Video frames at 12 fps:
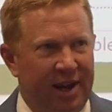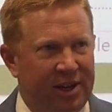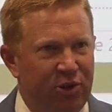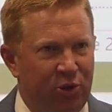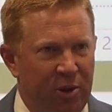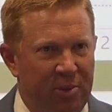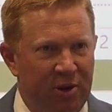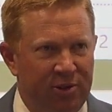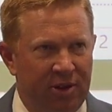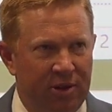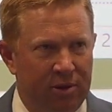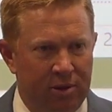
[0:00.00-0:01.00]
contribute.
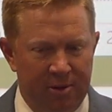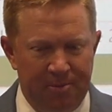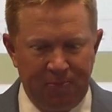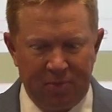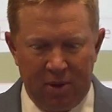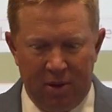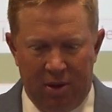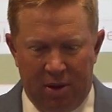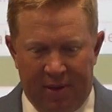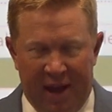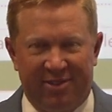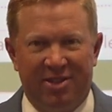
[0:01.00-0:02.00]

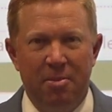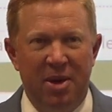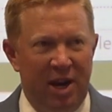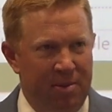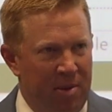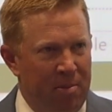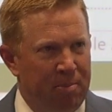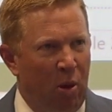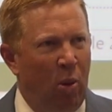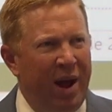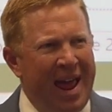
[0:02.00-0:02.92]
That's the minimum. But what